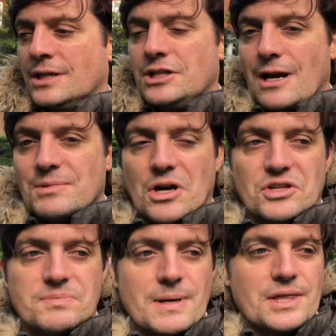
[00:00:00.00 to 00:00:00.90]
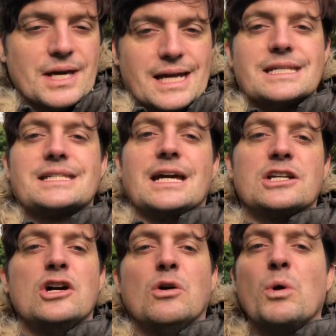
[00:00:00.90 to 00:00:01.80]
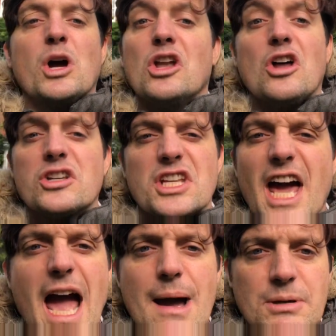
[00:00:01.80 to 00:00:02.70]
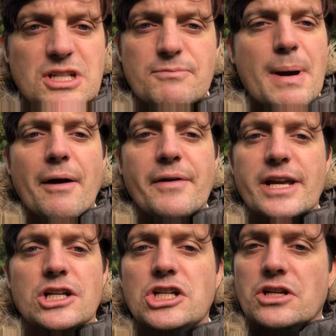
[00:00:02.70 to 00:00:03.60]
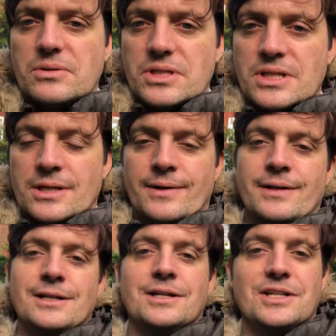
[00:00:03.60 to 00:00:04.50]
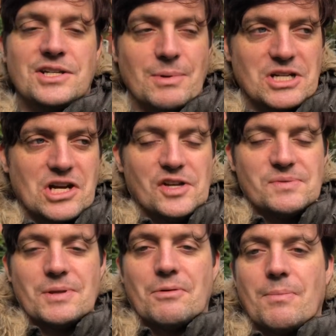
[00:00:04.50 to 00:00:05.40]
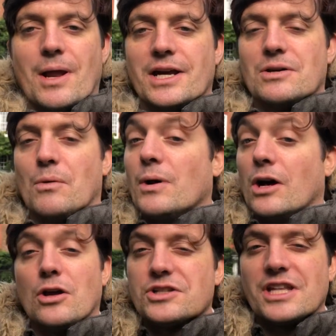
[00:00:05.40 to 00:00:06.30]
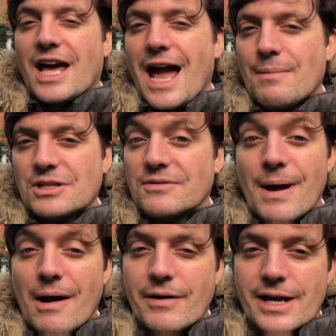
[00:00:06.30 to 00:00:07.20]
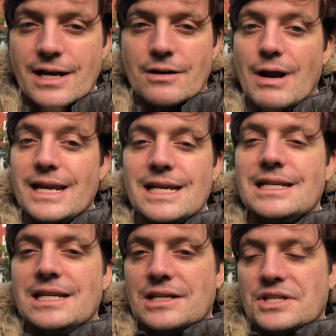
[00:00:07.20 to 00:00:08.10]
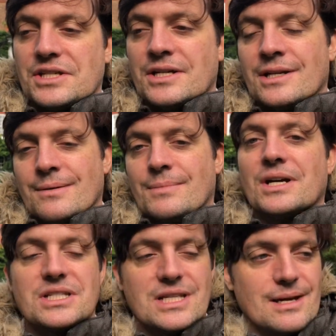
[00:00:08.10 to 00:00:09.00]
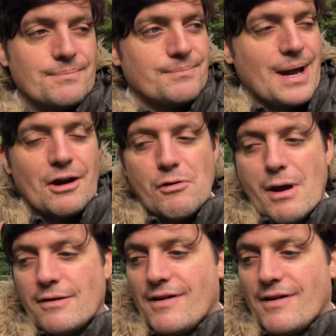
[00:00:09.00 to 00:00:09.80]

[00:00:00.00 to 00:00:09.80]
James Goldsmith and said, "We are not in the habit of marrying Jews." To which Goldsmith replied, "We are not in the habit of marrying Red Indians," because the Paraguayan